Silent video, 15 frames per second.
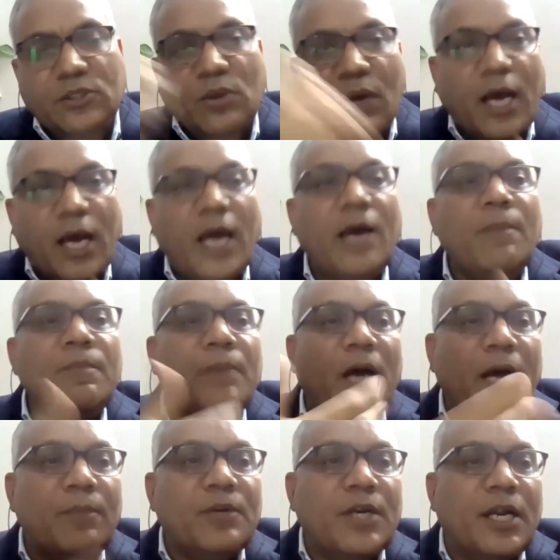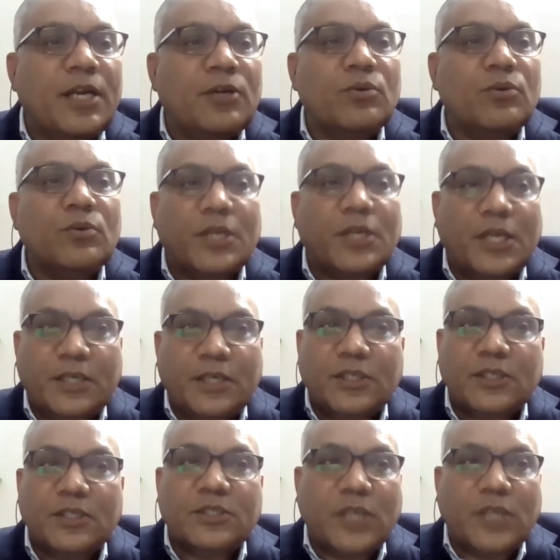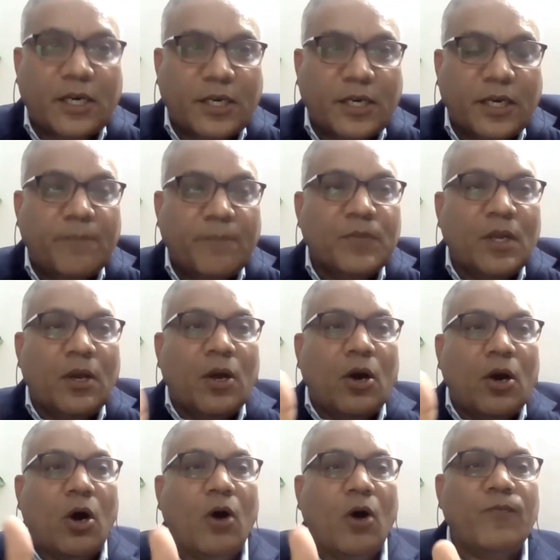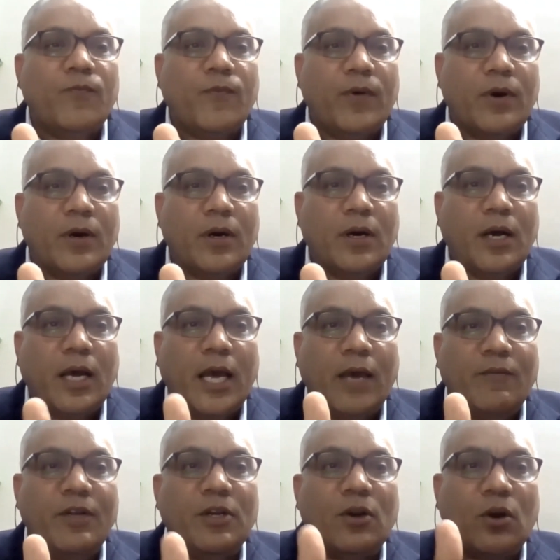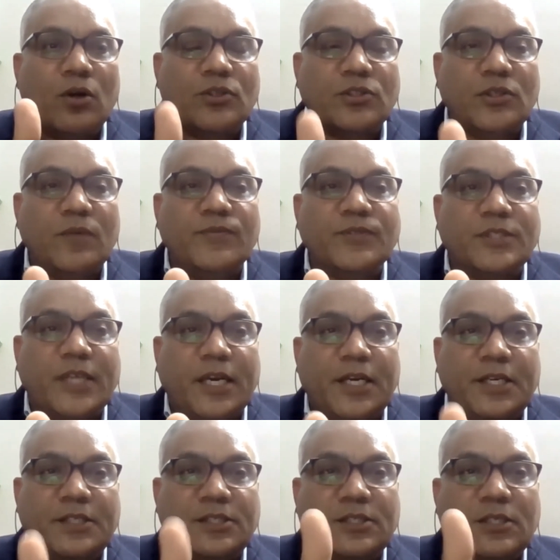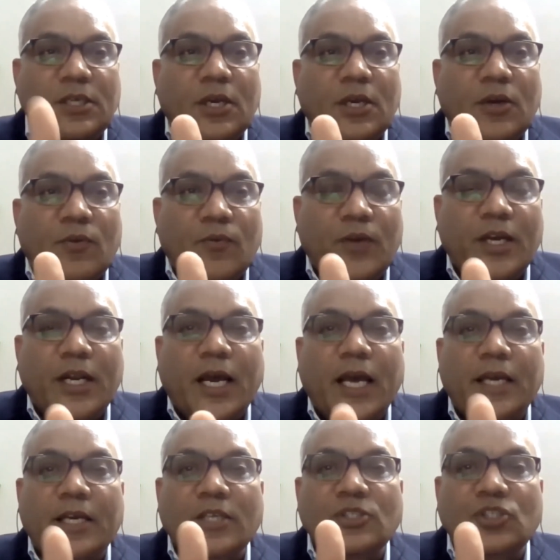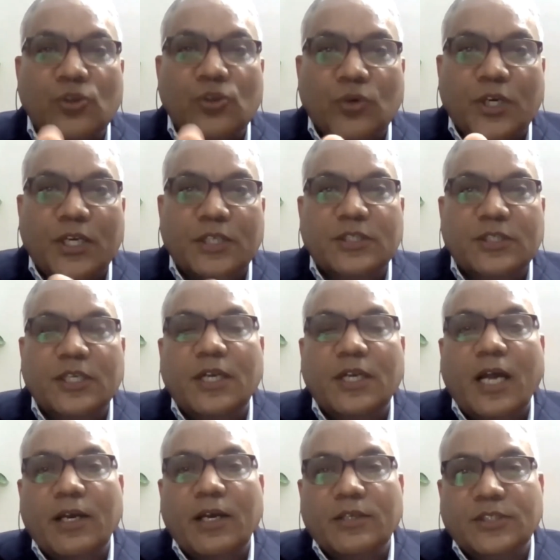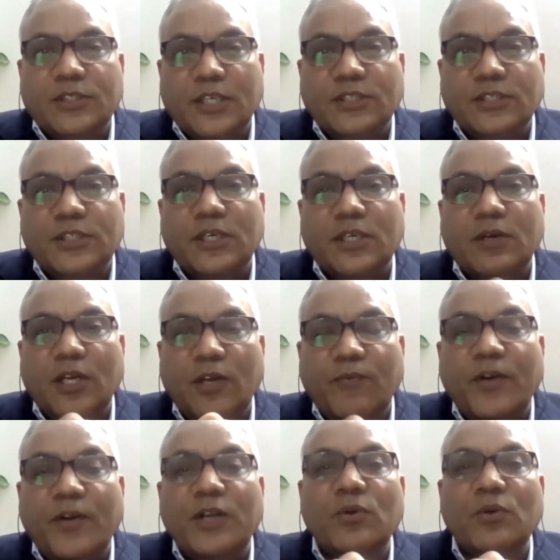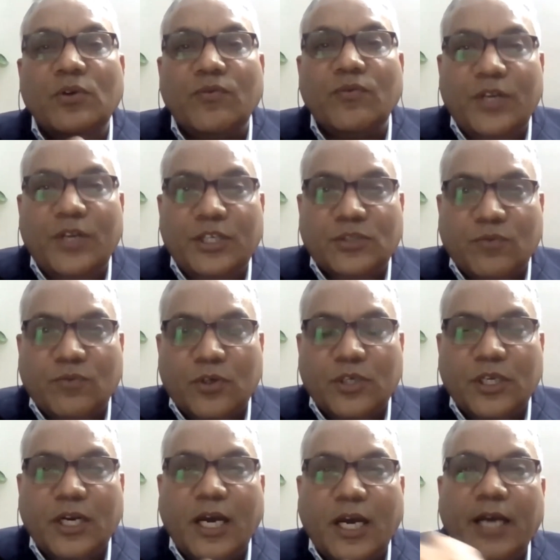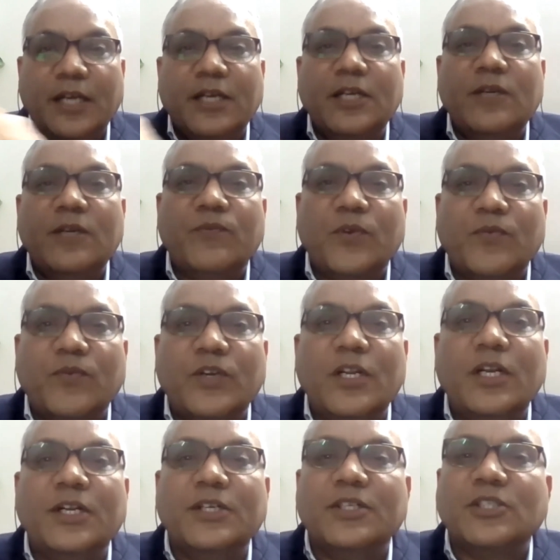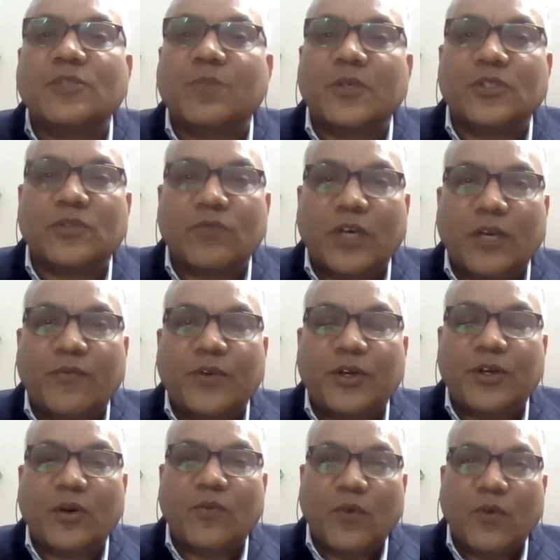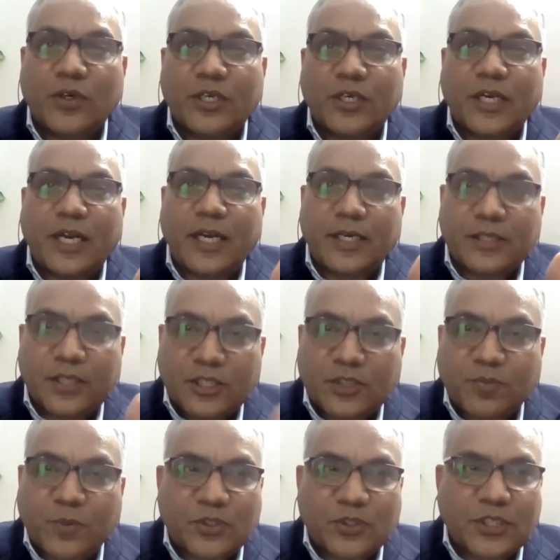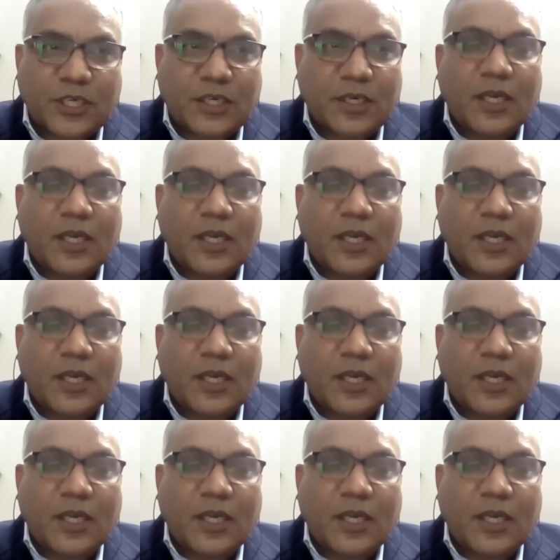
Now, I'm trying to create this data of having lots of sites where I can showcase that, yes, sir, if I don't waste water, I need 50 liters per square feet of water at this project.